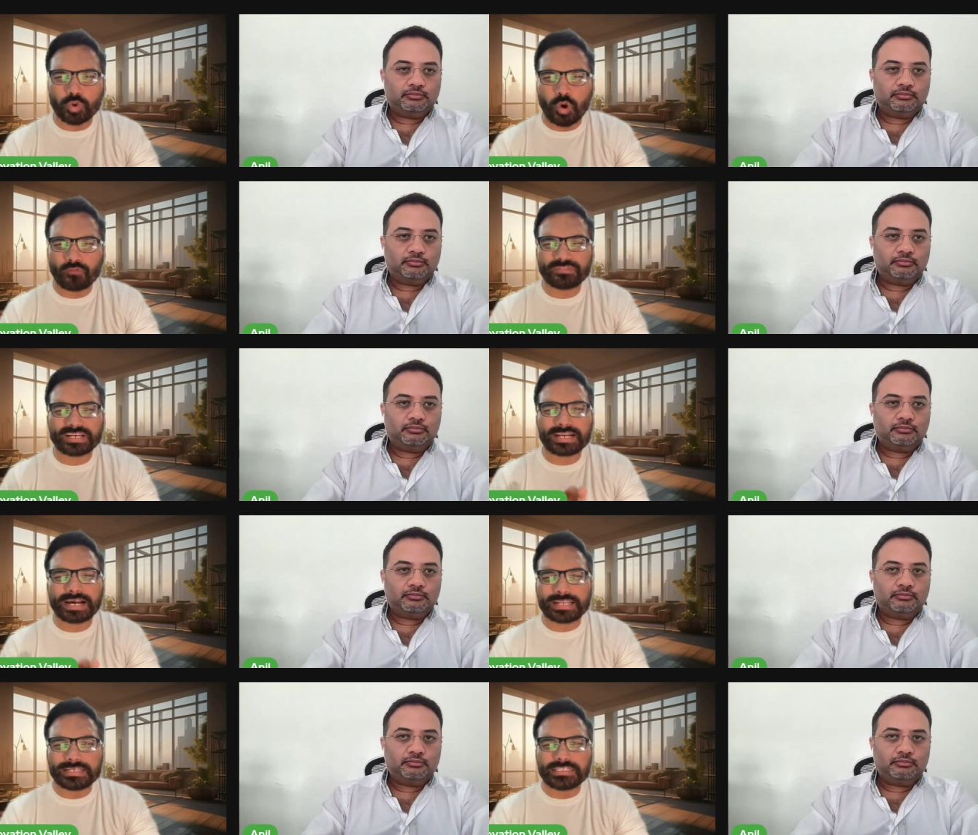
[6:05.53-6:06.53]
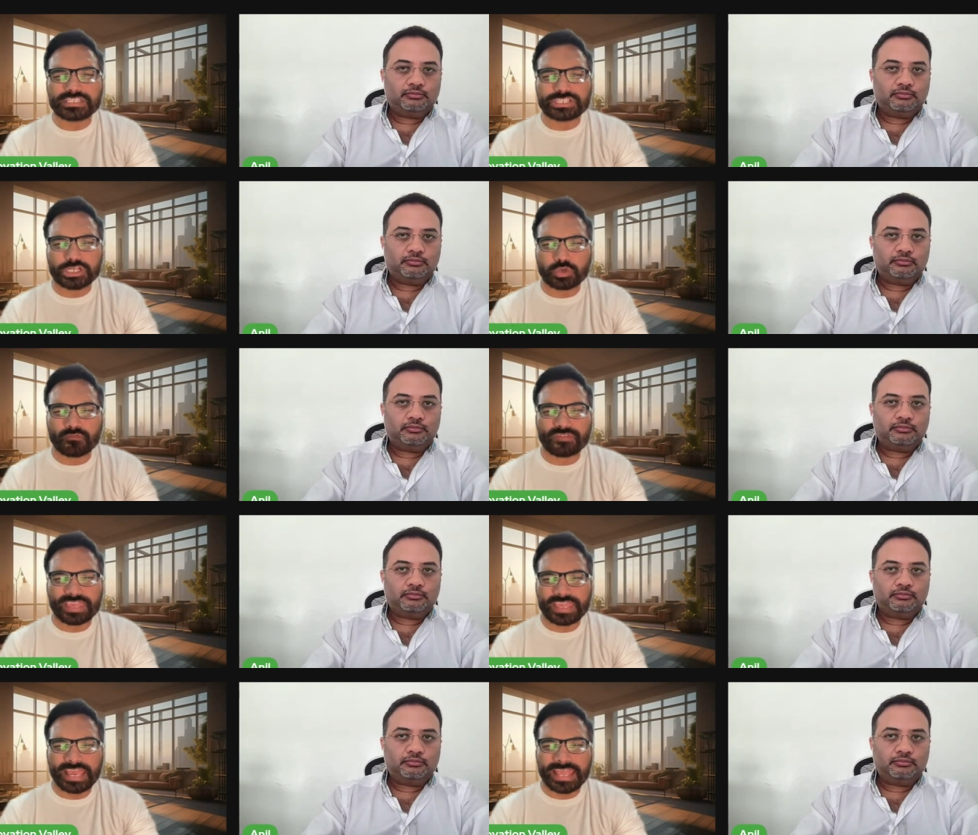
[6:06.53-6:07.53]
Speaker 1: of the current state of
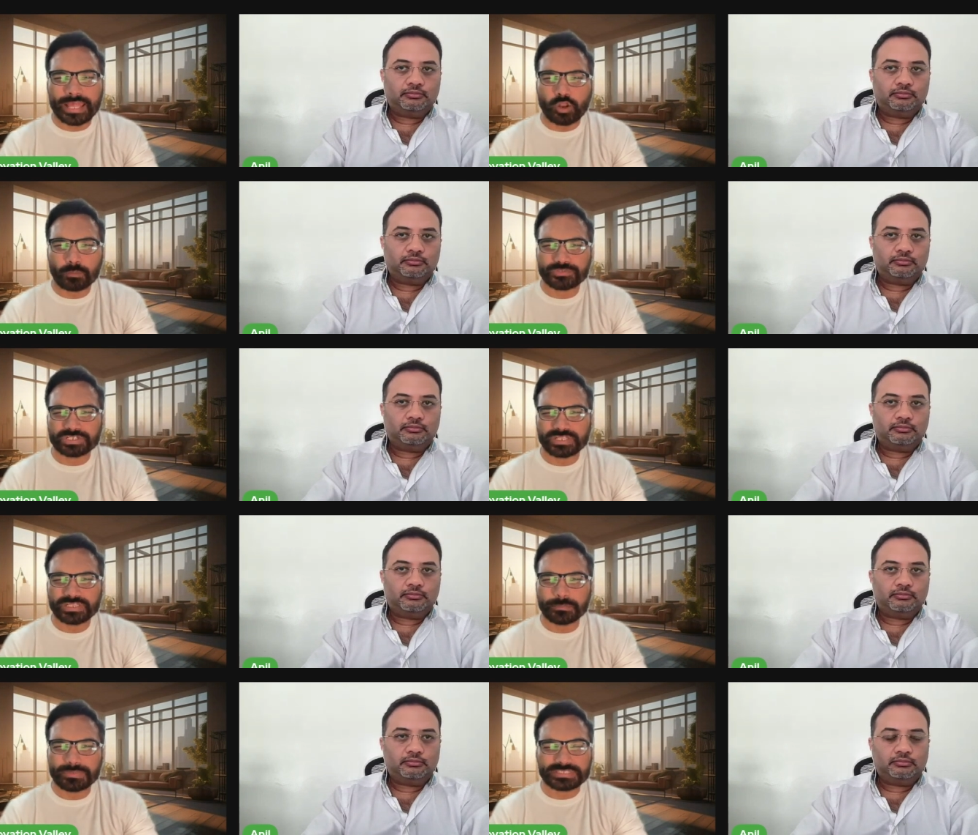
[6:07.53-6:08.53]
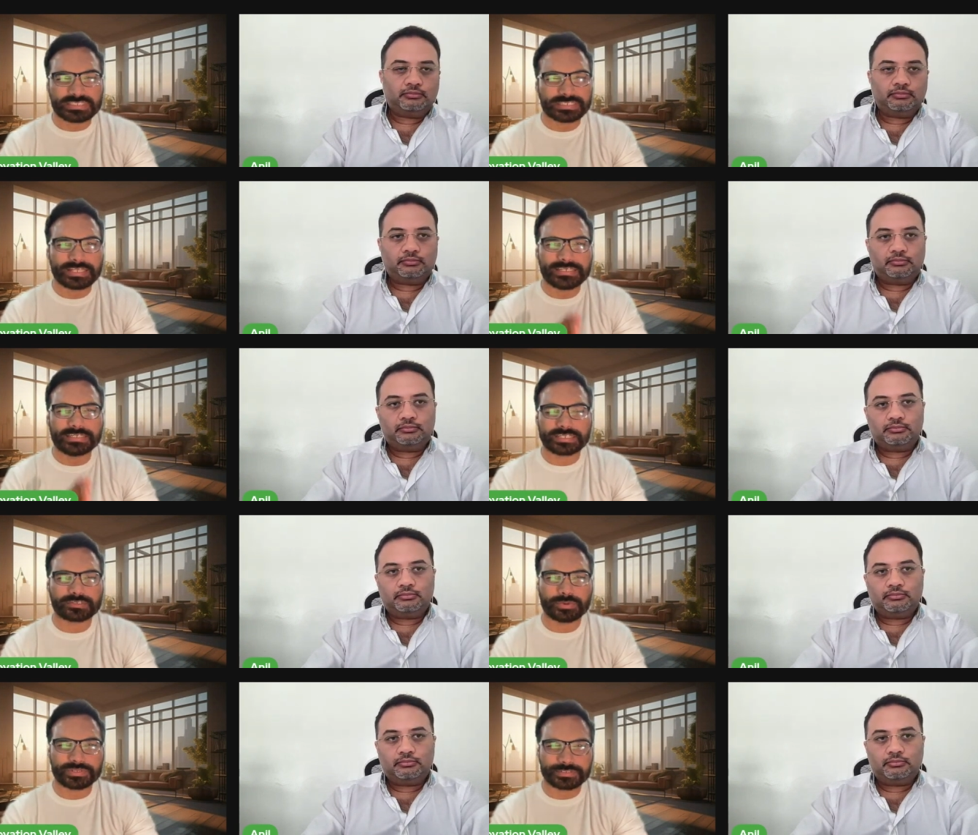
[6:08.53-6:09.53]
AI adoption in the businesses and
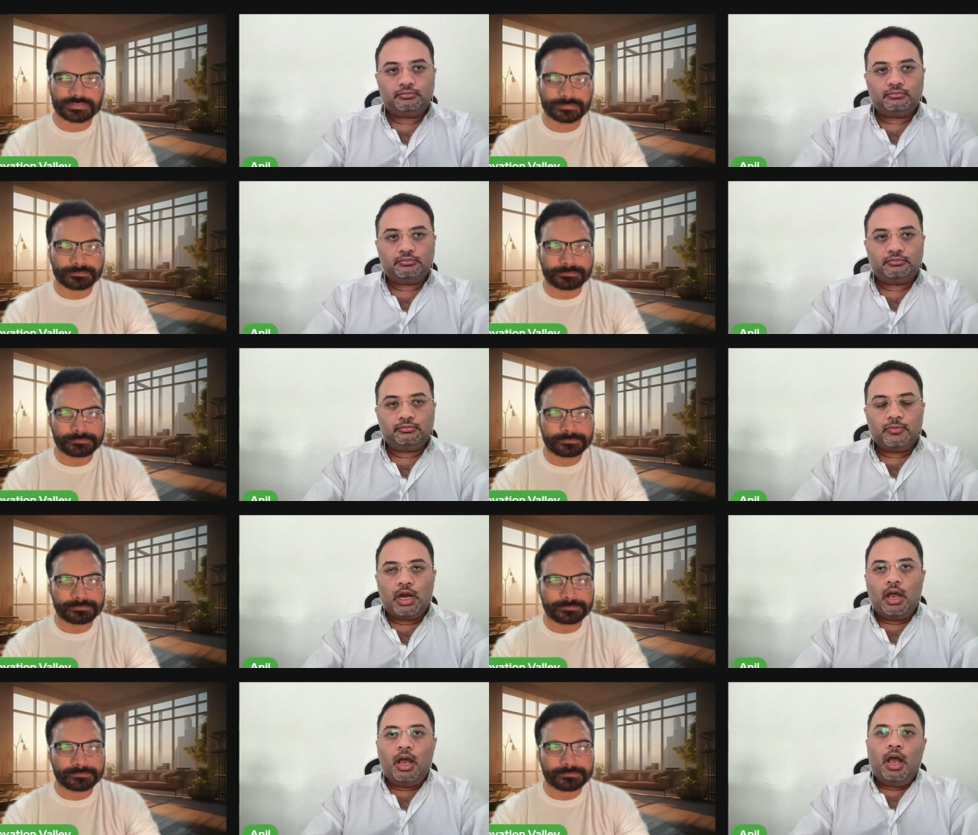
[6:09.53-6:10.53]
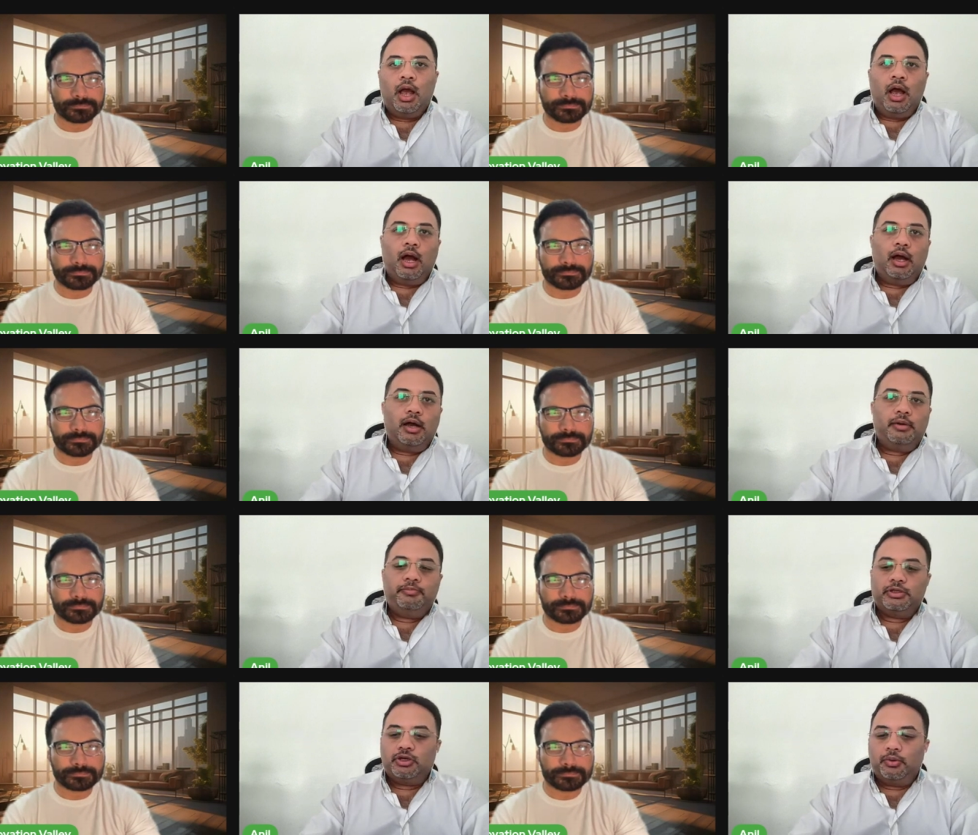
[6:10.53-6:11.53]
industries?
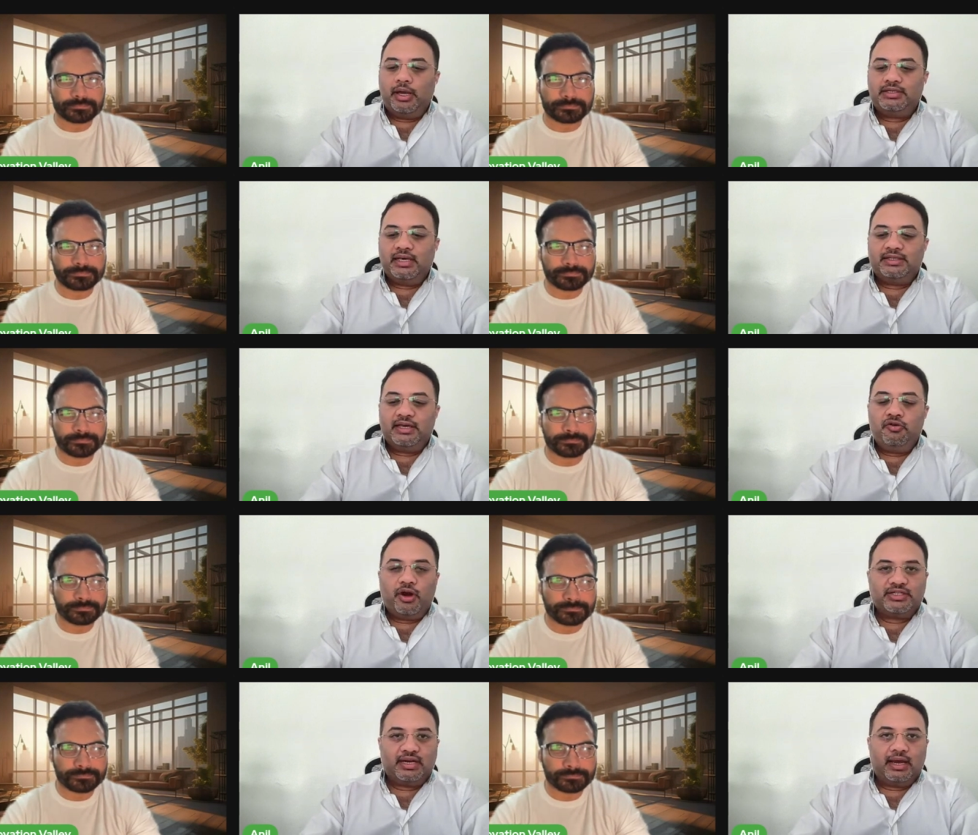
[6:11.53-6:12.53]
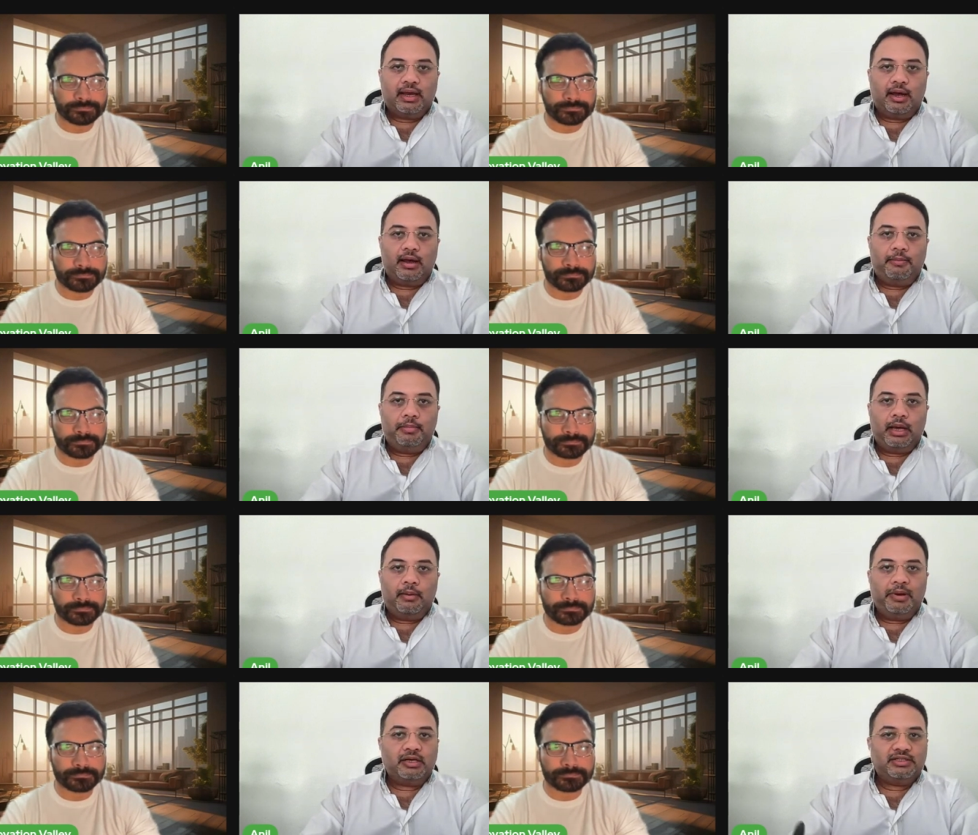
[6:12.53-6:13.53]
Speaker 2: Um, so it's it's interesting um, uh,
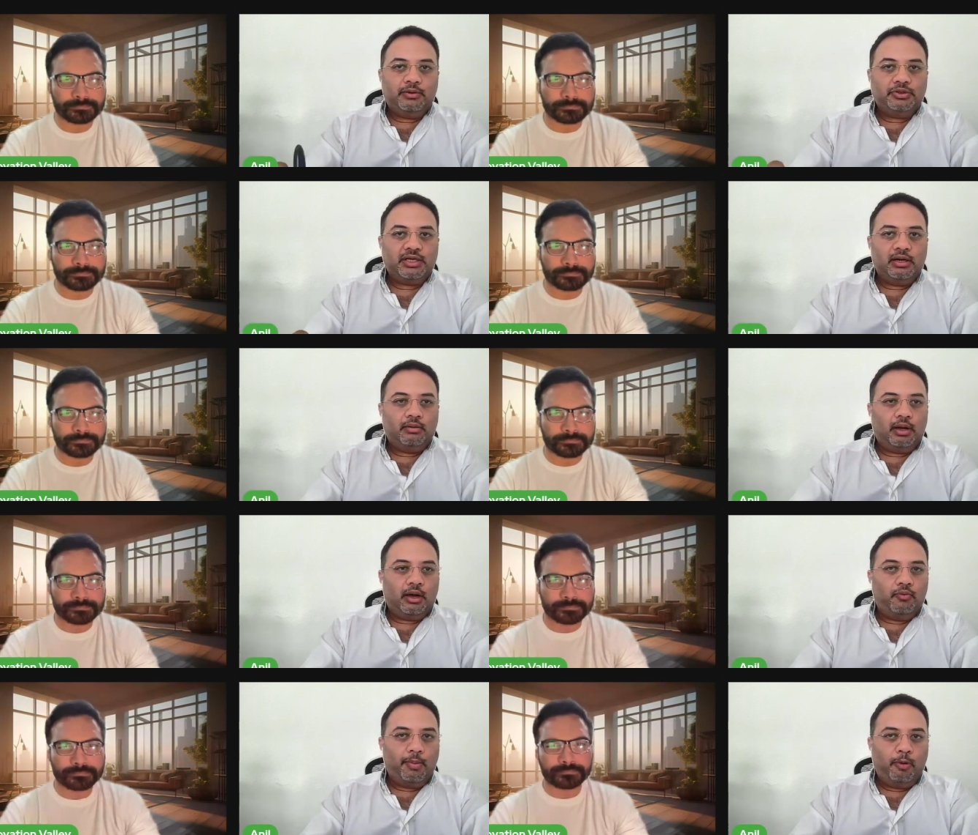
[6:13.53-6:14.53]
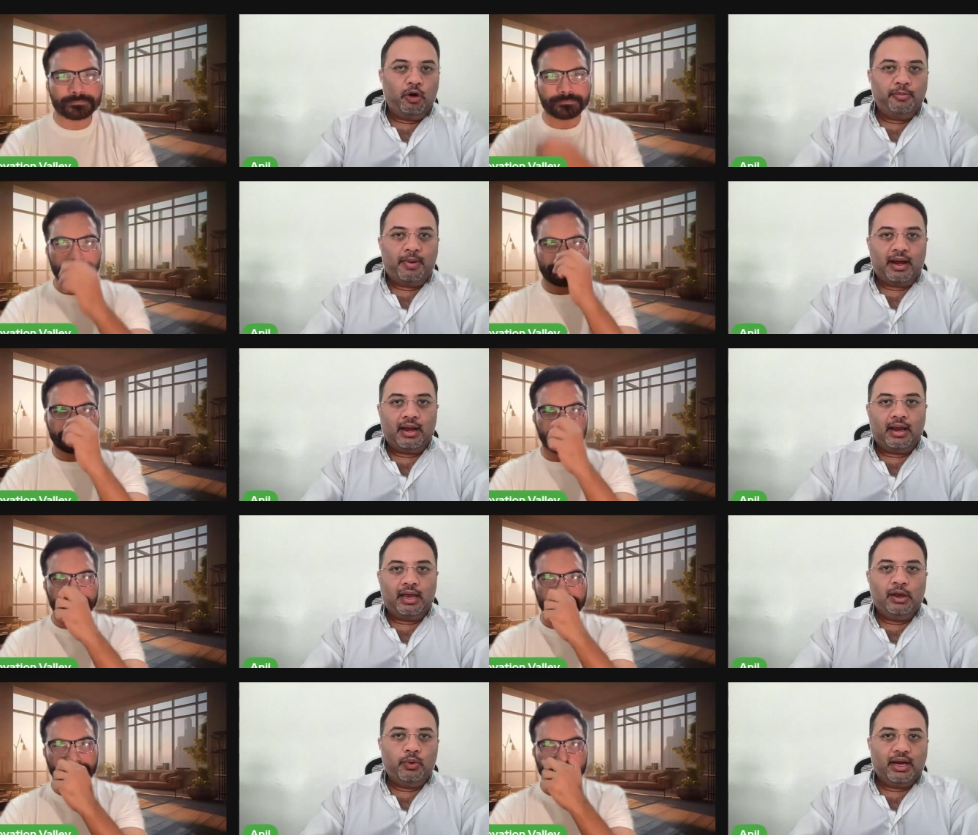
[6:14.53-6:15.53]
because there was a uh, report by
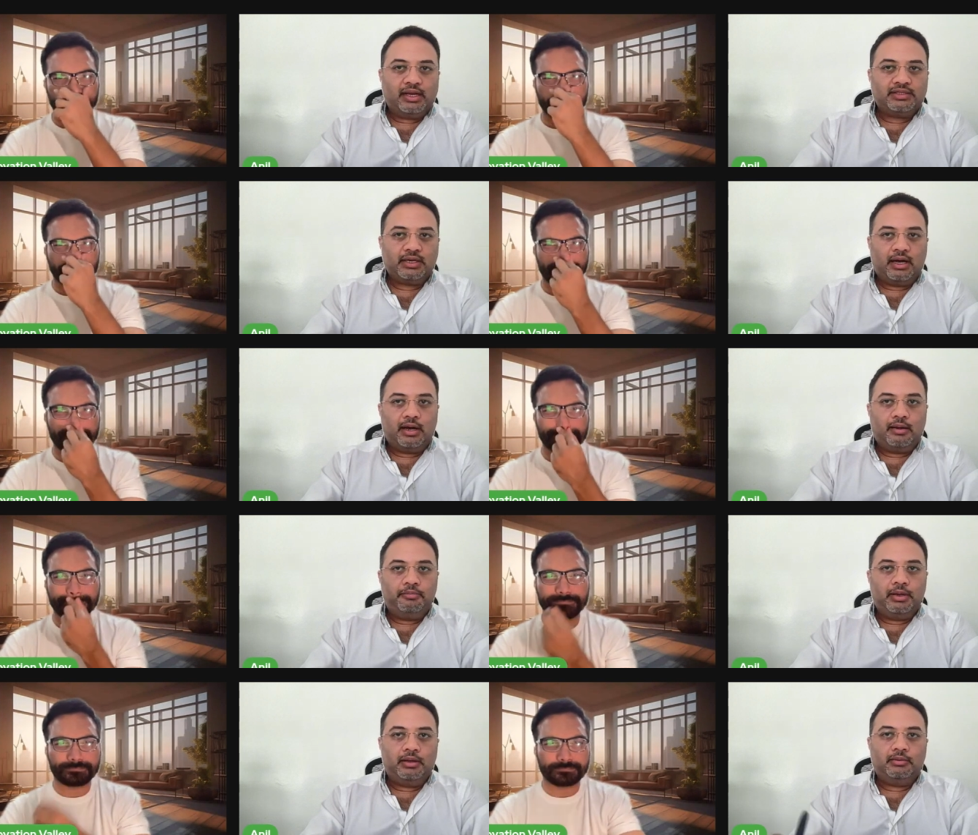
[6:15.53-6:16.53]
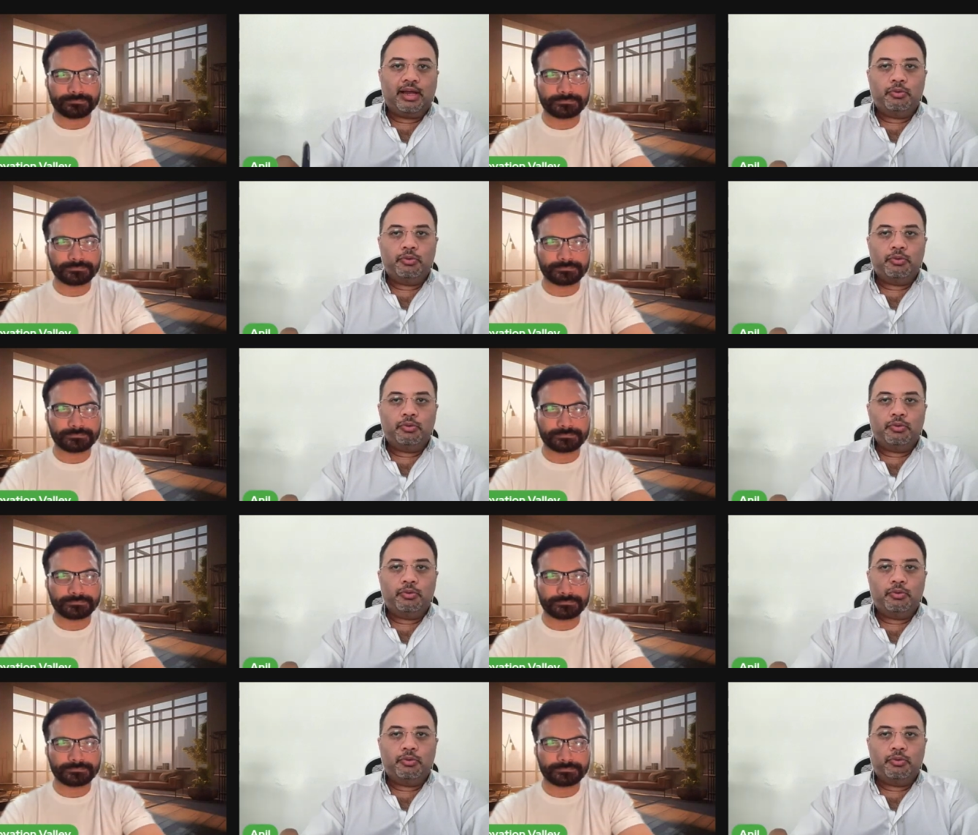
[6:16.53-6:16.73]
Equinix uh, uh, that